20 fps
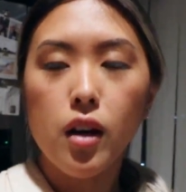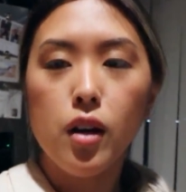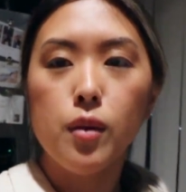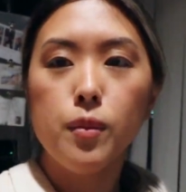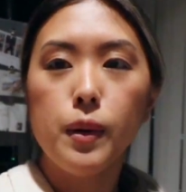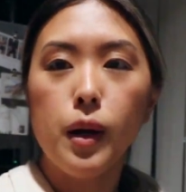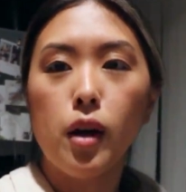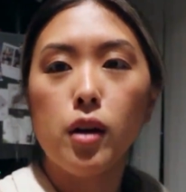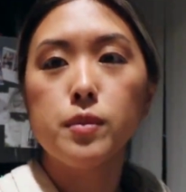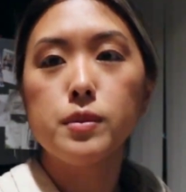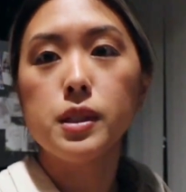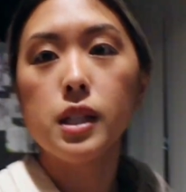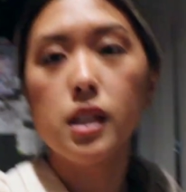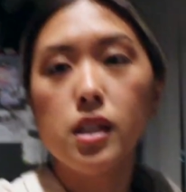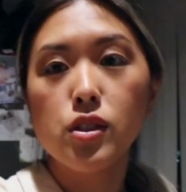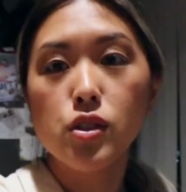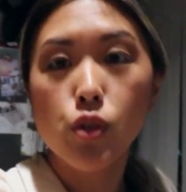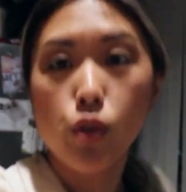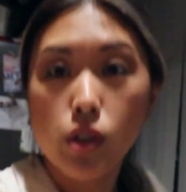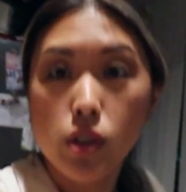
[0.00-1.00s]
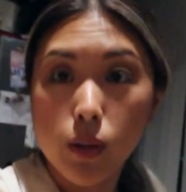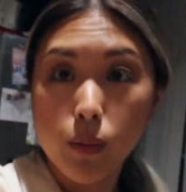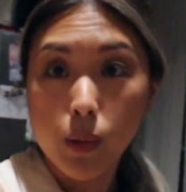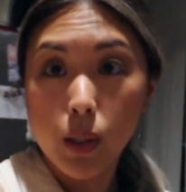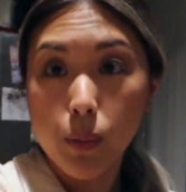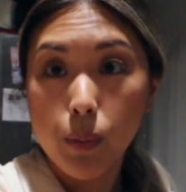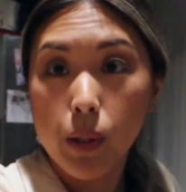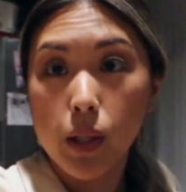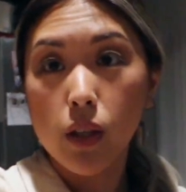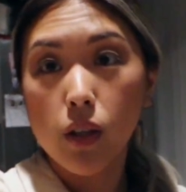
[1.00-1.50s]
Oh, my arm's getting sore, so I'm
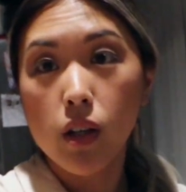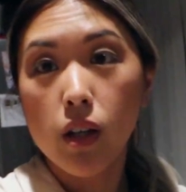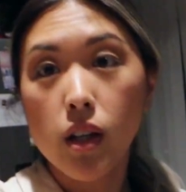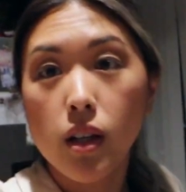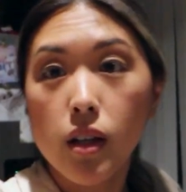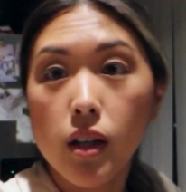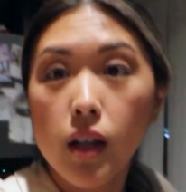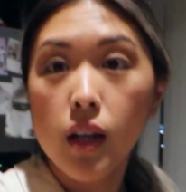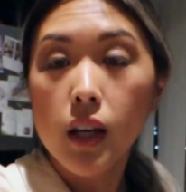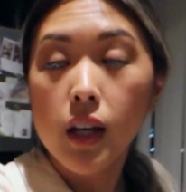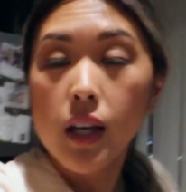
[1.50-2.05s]
gonna put here.